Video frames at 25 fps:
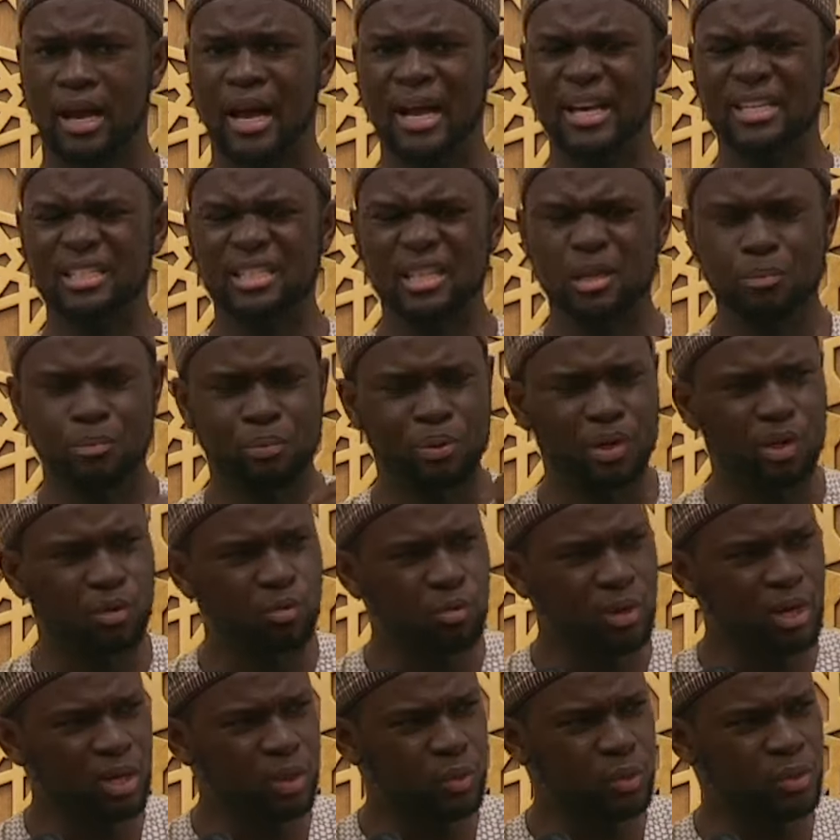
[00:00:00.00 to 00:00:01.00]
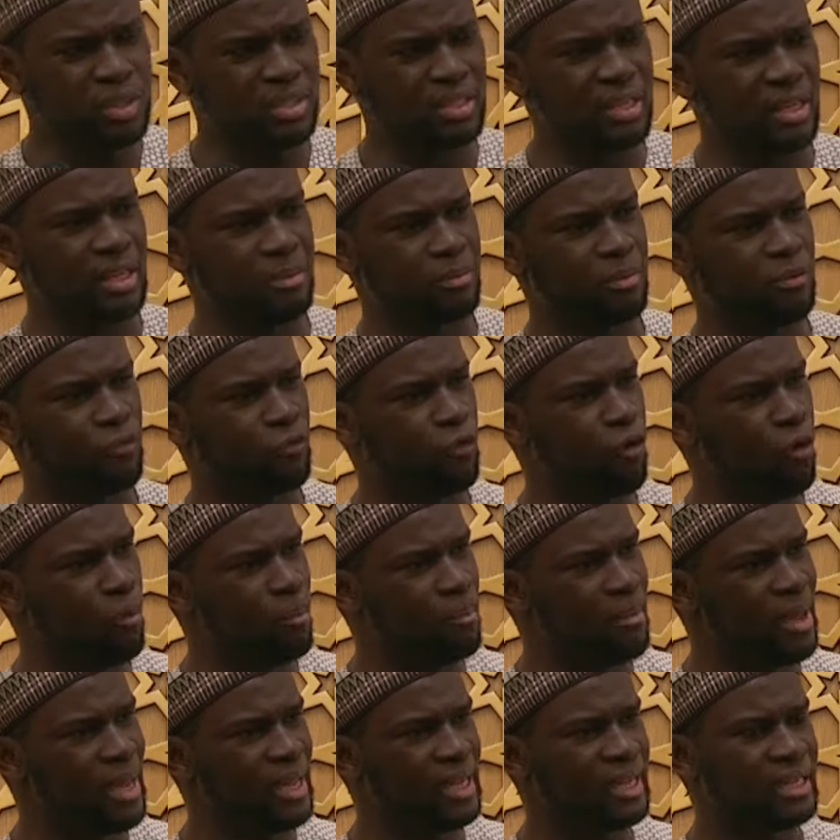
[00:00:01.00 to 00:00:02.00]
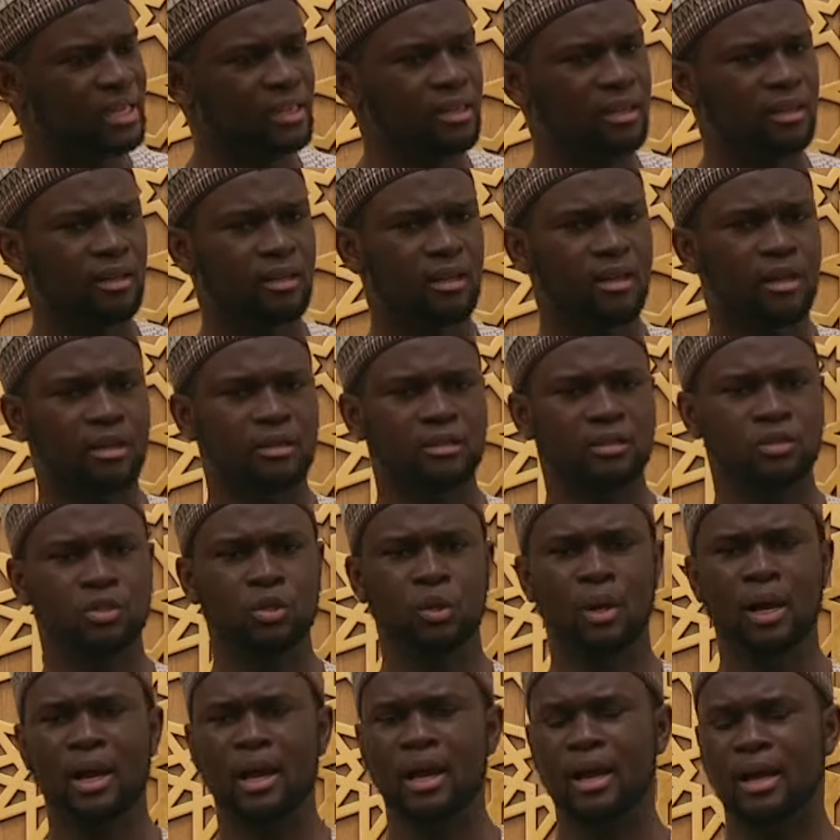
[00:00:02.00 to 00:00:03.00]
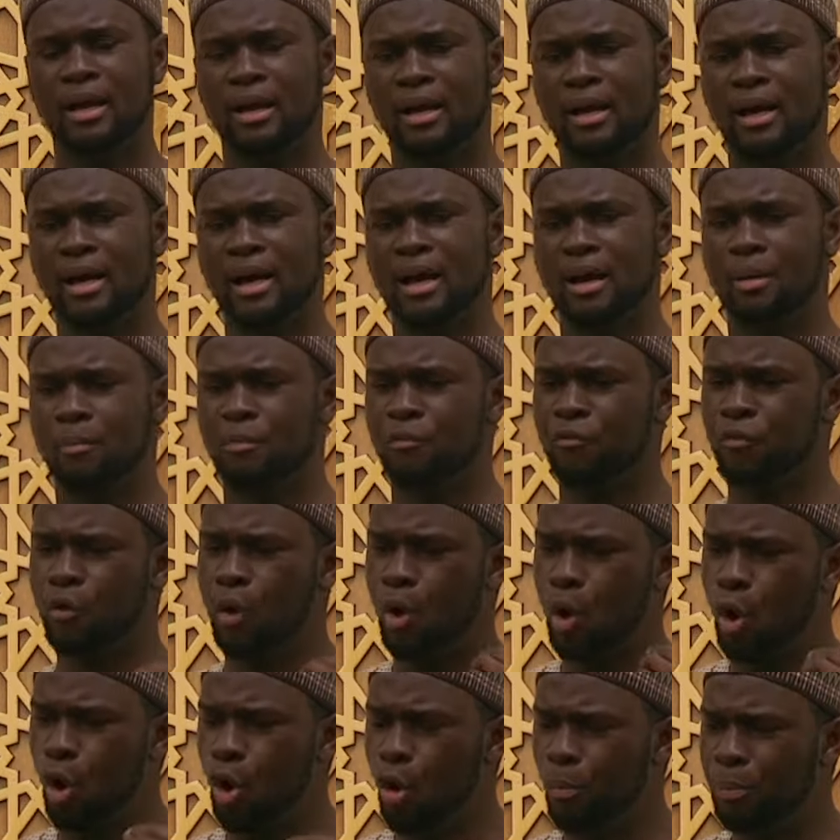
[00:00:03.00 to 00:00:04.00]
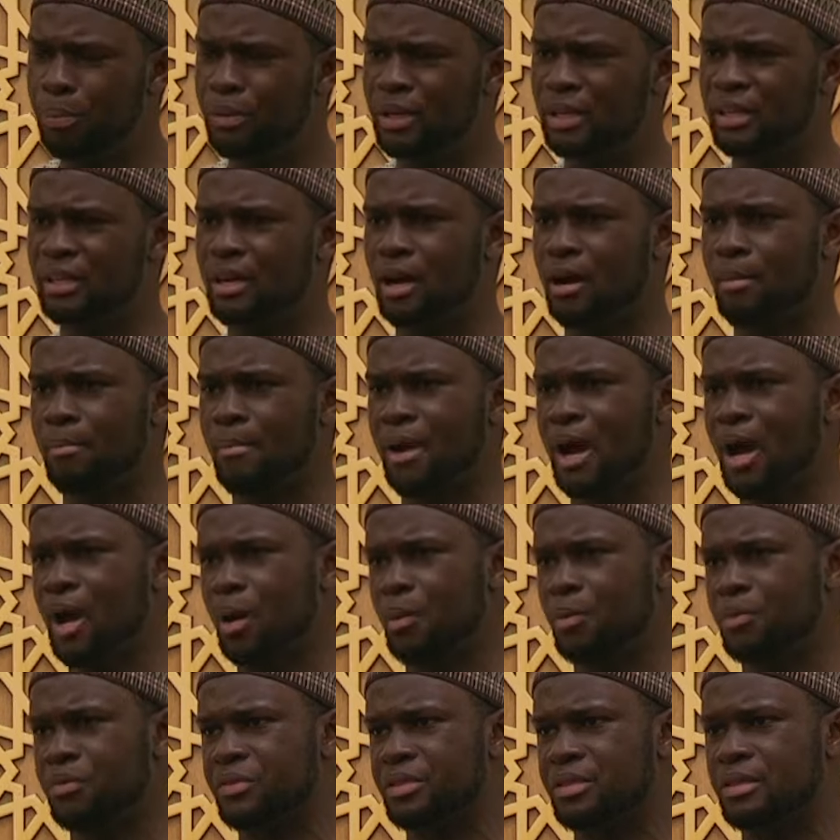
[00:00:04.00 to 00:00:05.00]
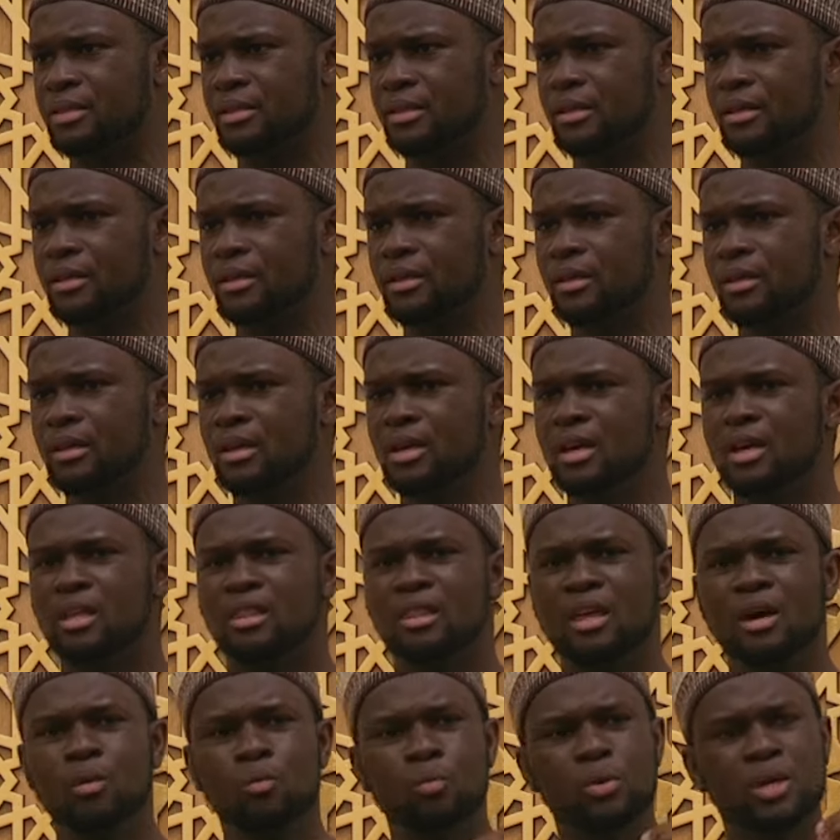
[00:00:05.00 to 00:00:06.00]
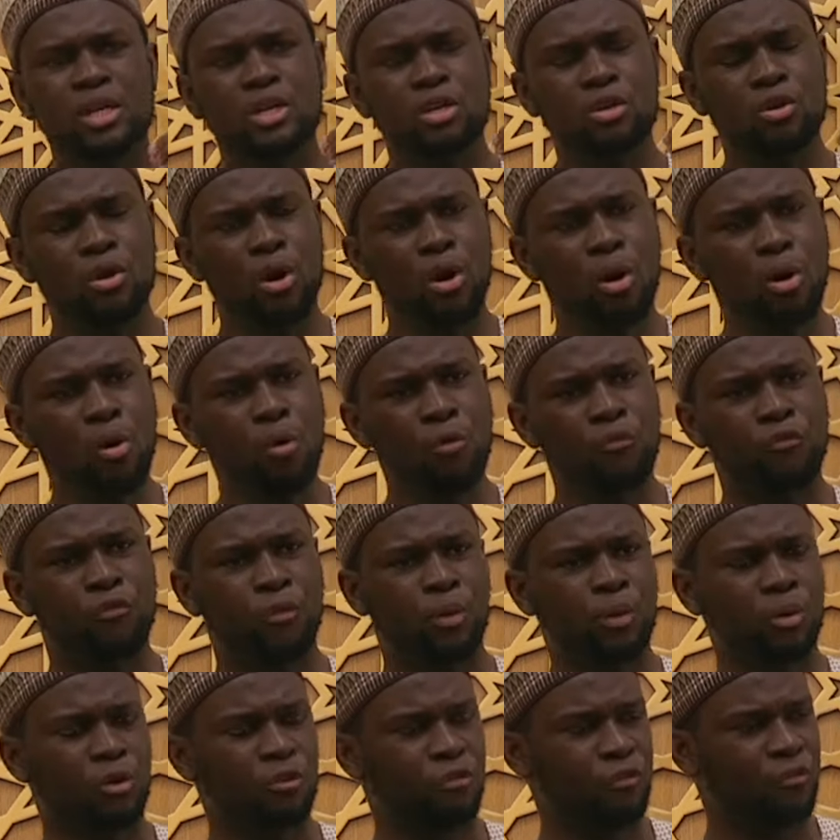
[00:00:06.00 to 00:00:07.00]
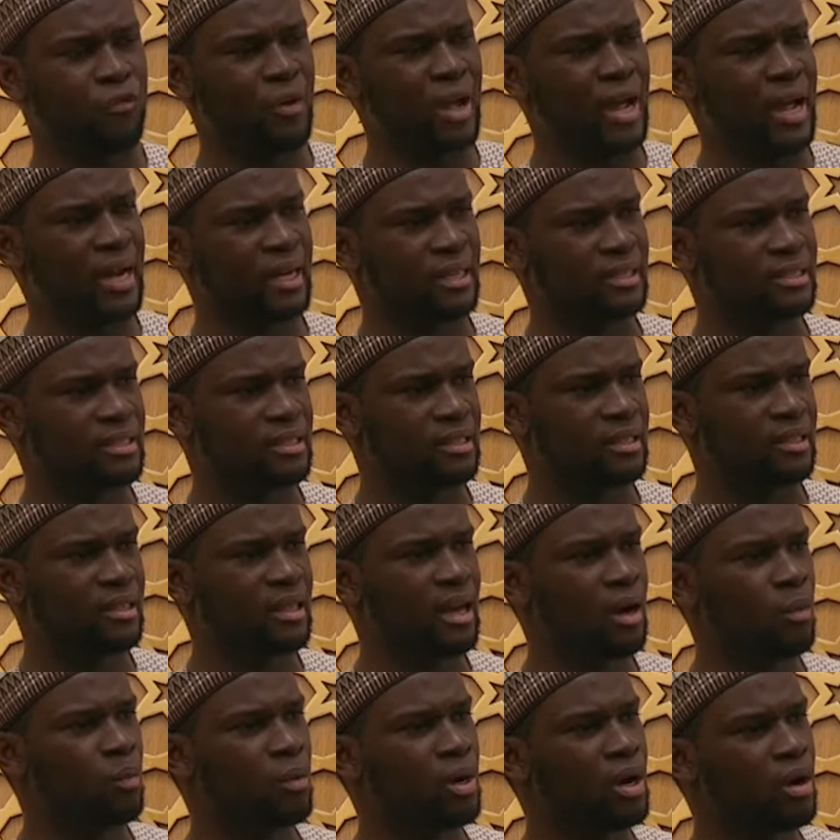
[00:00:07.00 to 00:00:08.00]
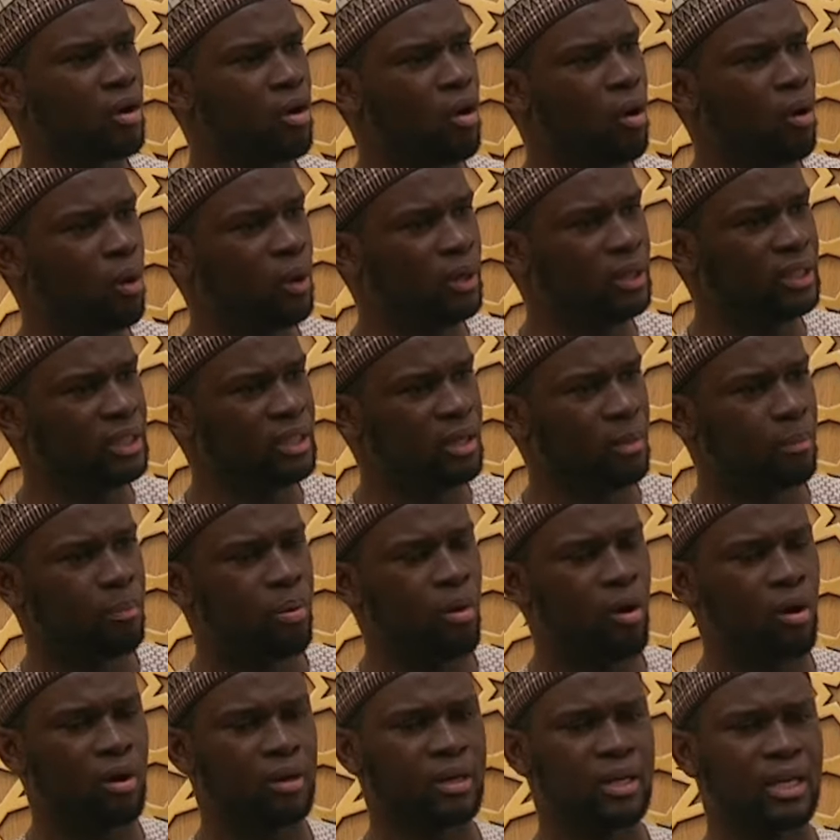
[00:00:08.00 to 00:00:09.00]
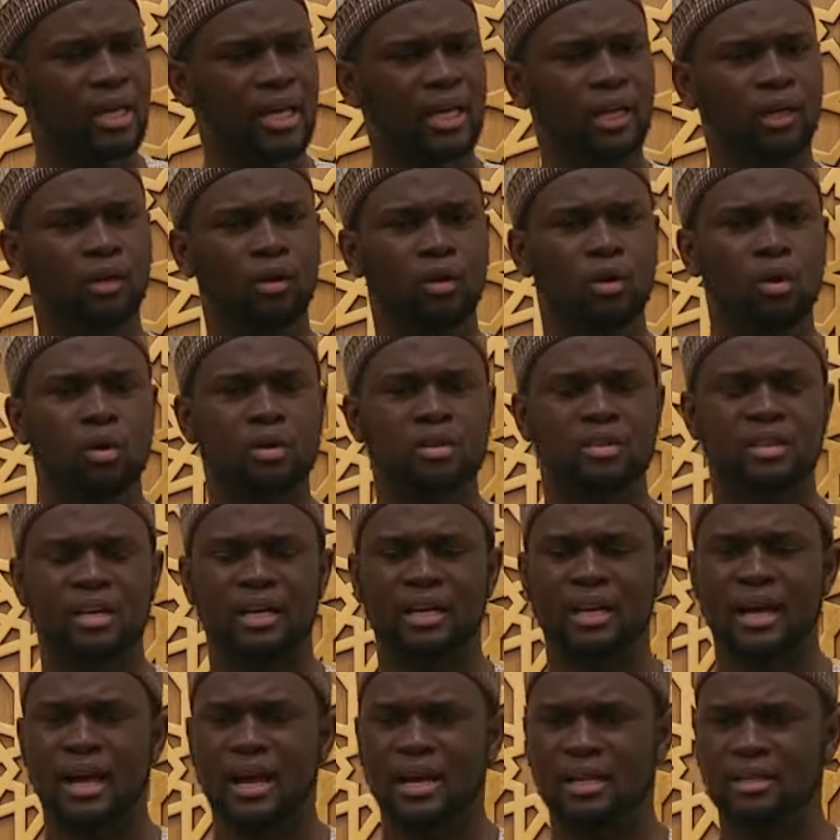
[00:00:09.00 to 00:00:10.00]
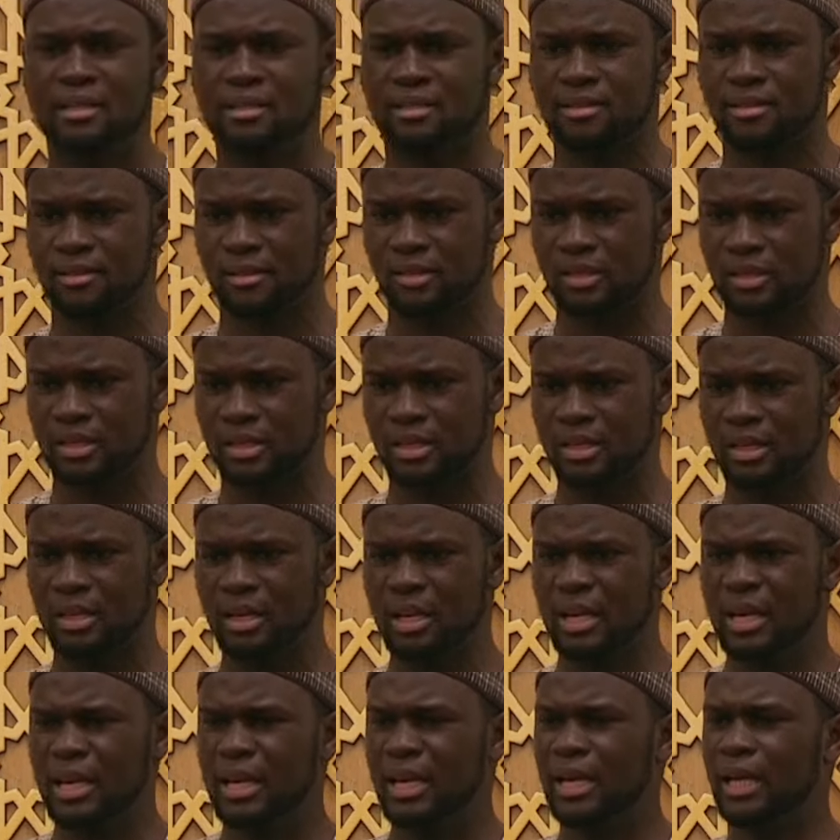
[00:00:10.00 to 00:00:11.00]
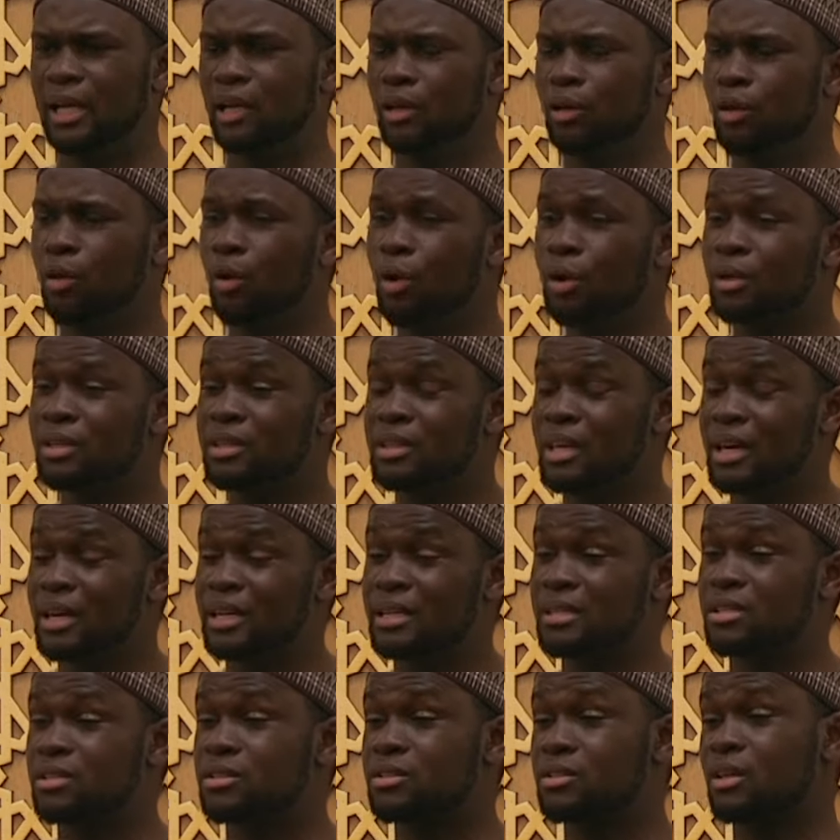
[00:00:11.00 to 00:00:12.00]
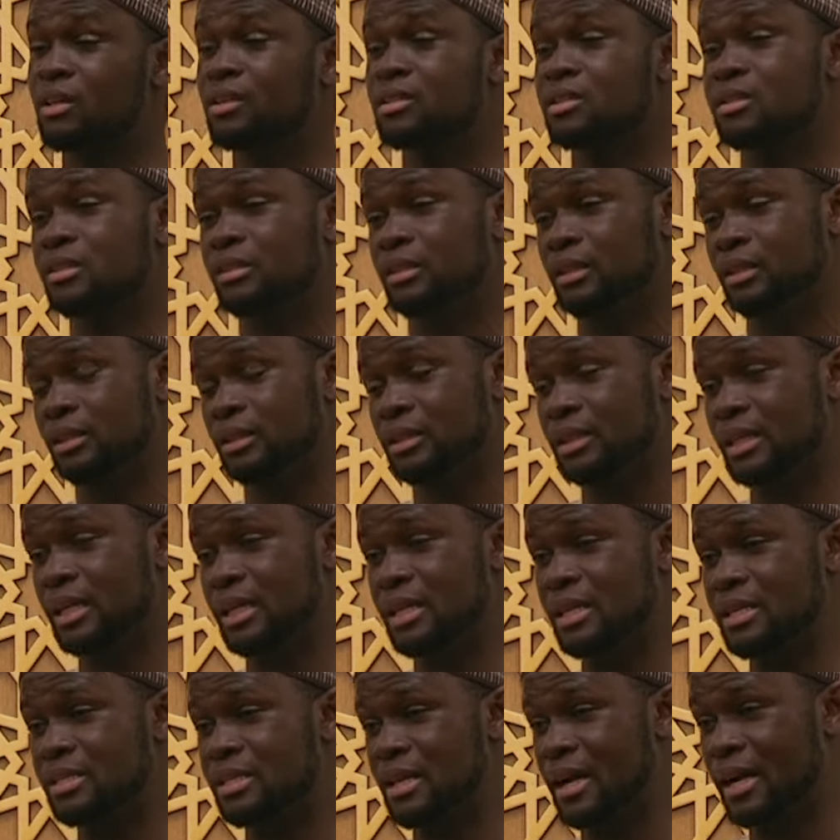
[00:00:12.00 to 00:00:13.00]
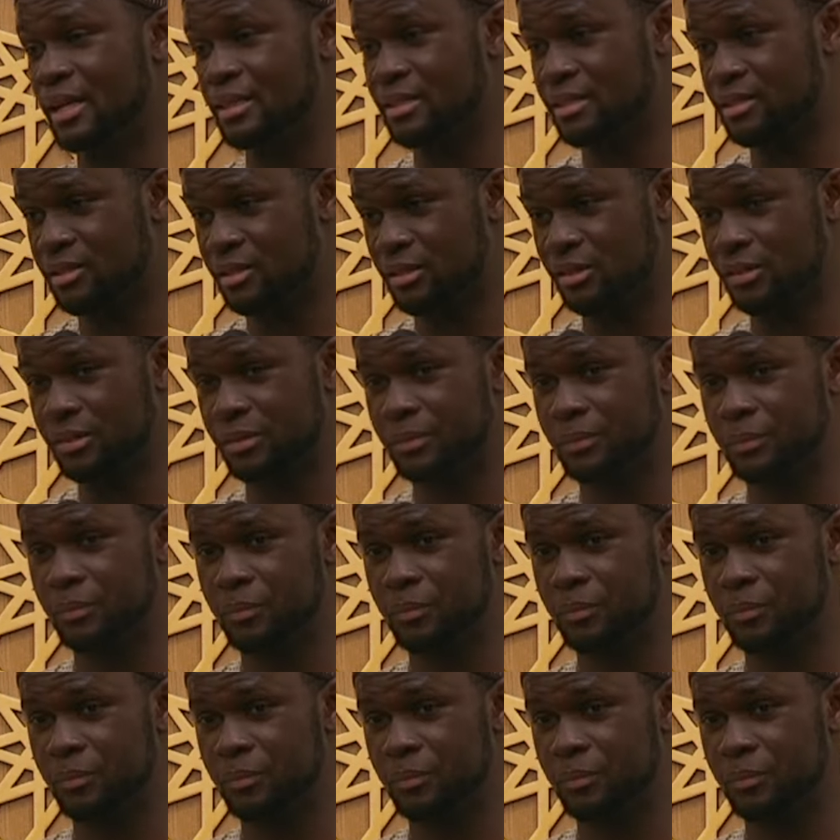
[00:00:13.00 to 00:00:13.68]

as a prerequisite before making dua, before opening our mouths, then we know for a fact that we're calling upon a Lord that answers, a Lord that is subtle in his answer,